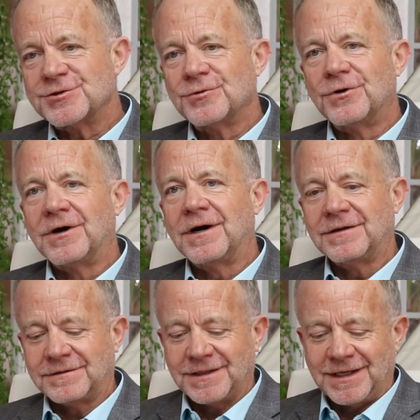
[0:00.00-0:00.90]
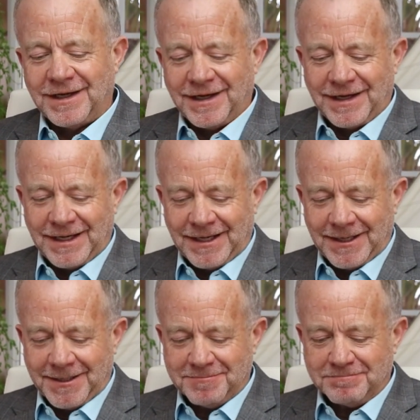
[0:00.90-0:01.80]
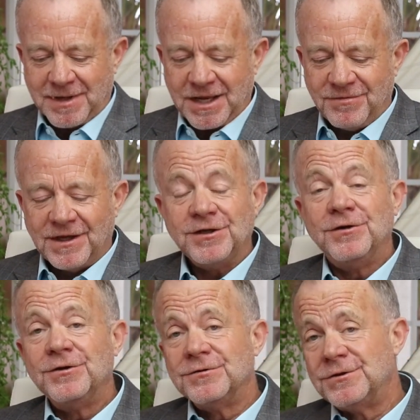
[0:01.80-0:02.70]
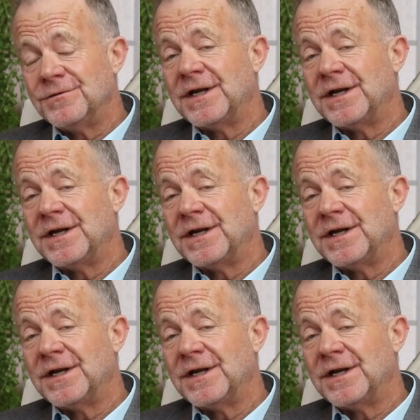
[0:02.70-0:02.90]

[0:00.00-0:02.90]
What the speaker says: sure that you do